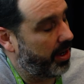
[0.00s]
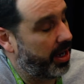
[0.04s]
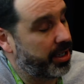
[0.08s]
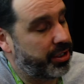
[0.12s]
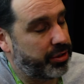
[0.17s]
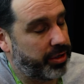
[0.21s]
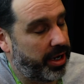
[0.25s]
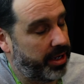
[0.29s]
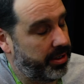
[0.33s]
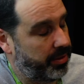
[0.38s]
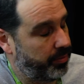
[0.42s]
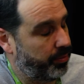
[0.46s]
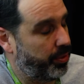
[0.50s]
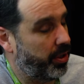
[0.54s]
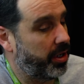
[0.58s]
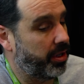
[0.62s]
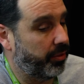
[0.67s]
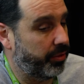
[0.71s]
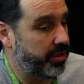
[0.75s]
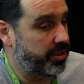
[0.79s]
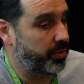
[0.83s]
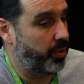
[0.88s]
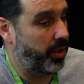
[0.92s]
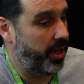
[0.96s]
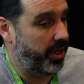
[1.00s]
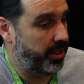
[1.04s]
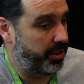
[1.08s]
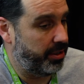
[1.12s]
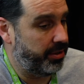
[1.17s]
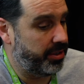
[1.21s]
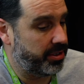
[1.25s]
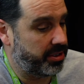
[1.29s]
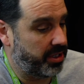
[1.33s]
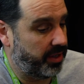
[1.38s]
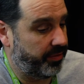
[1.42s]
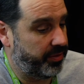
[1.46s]
I try, and part of the reason why I do
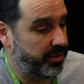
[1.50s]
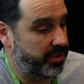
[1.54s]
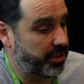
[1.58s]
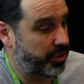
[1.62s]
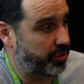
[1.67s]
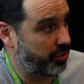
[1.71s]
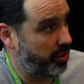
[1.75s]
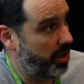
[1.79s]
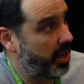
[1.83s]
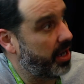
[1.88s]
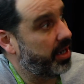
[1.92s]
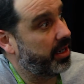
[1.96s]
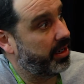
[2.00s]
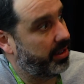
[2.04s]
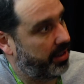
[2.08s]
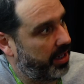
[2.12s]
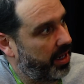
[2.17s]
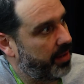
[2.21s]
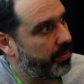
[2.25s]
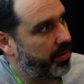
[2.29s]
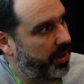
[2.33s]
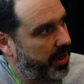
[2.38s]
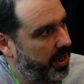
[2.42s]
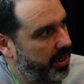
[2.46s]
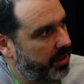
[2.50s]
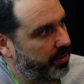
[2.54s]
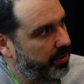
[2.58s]
this stuff is to try and get my head